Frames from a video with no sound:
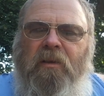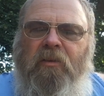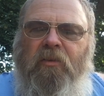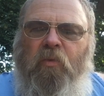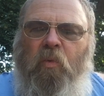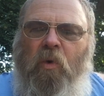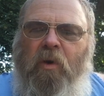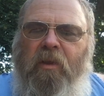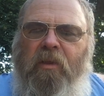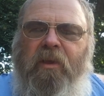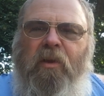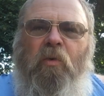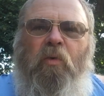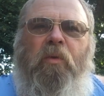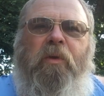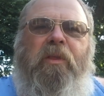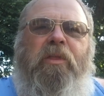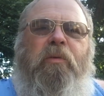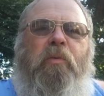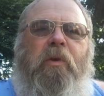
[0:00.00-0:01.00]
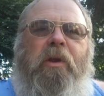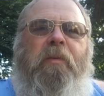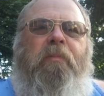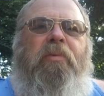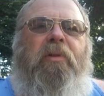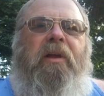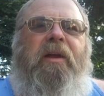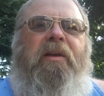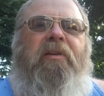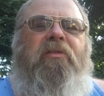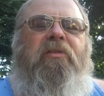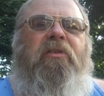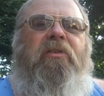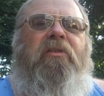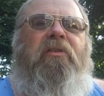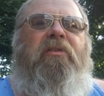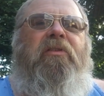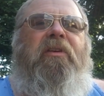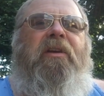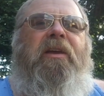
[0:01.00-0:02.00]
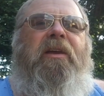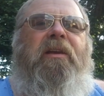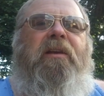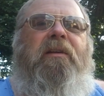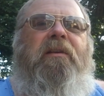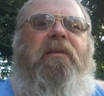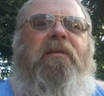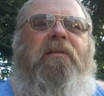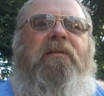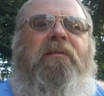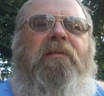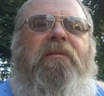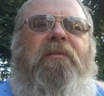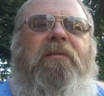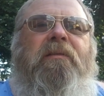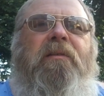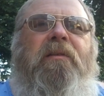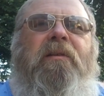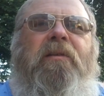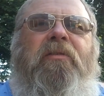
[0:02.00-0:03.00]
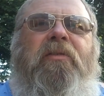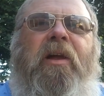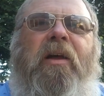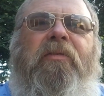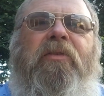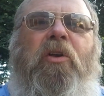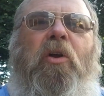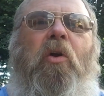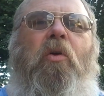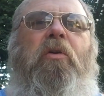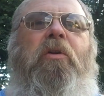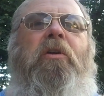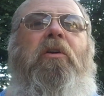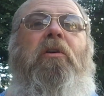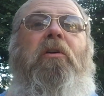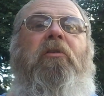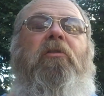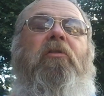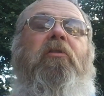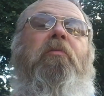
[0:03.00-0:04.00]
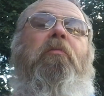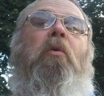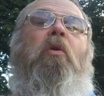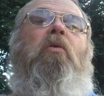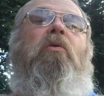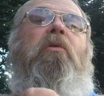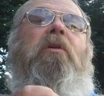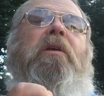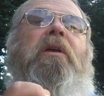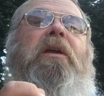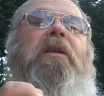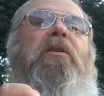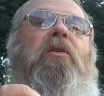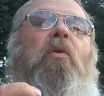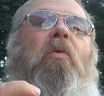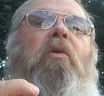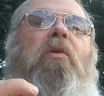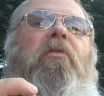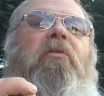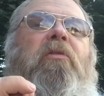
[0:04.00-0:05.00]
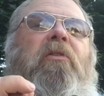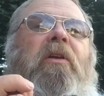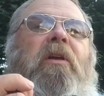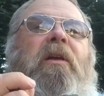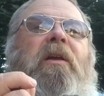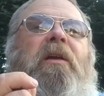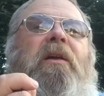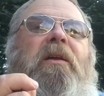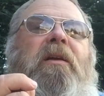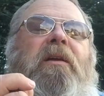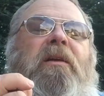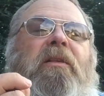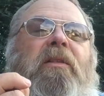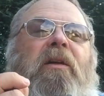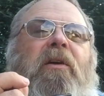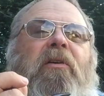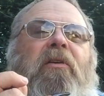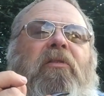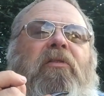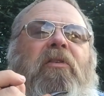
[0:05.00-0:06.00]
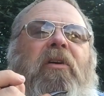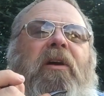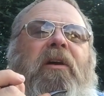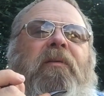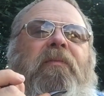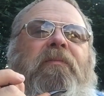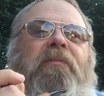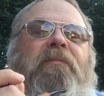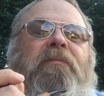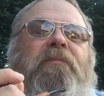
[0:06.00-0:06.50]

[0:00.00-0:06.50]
it's one of the only three places in South Dakota you can smoke indoors. There's a